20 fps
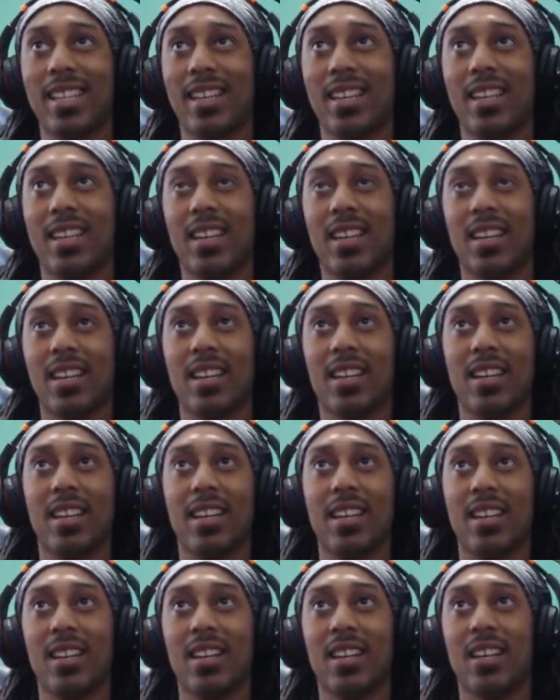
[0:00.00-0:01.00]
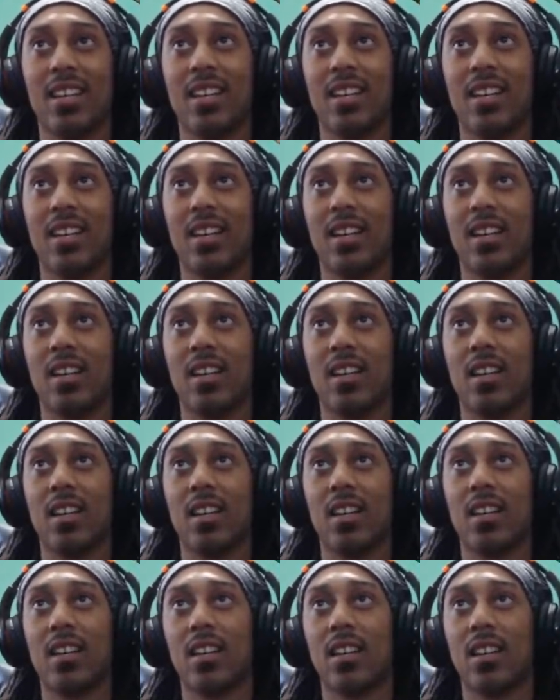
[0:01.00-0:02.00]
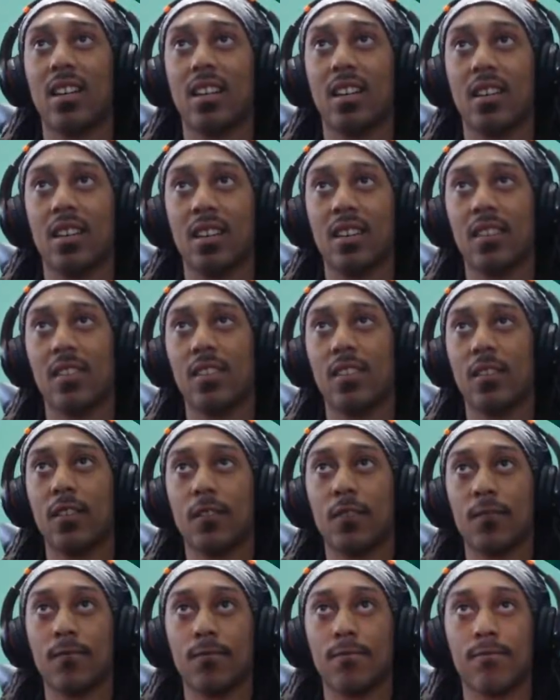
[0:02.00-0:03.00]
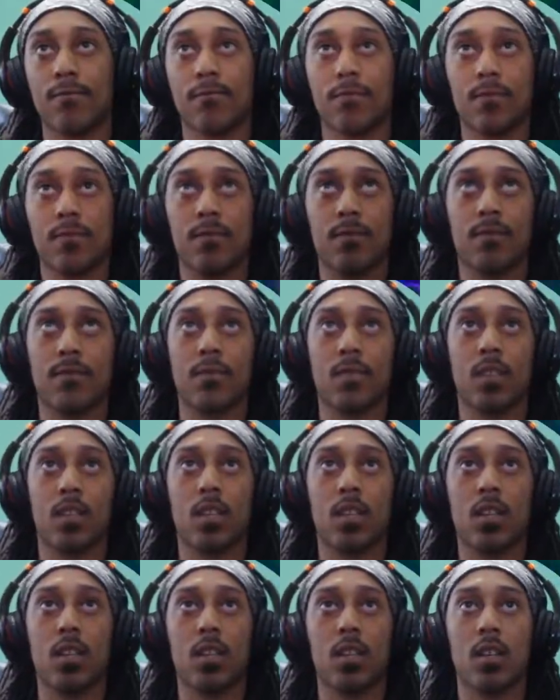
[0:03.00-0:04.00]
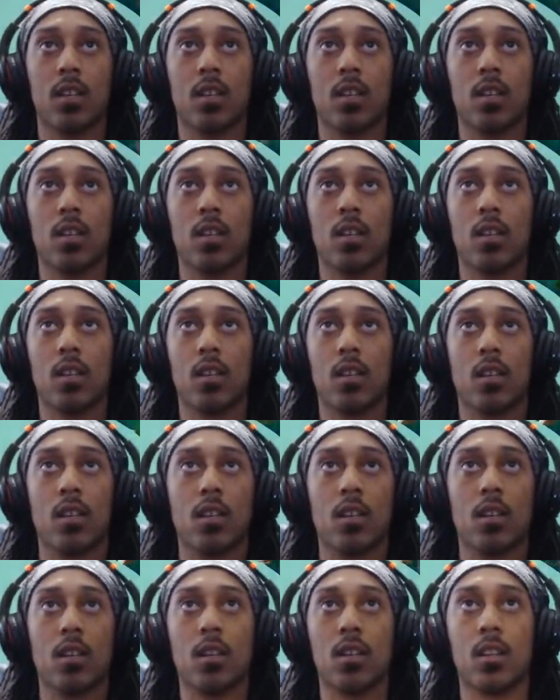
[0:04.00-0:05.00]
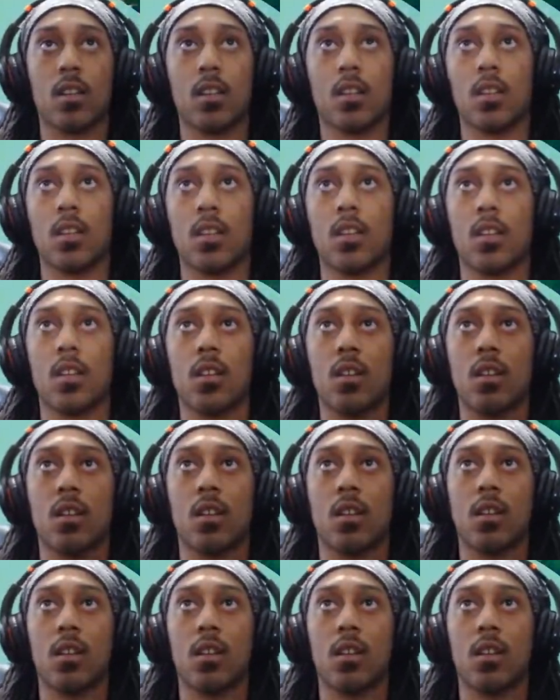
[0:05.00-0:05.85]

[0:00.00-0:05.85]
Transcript: (silence)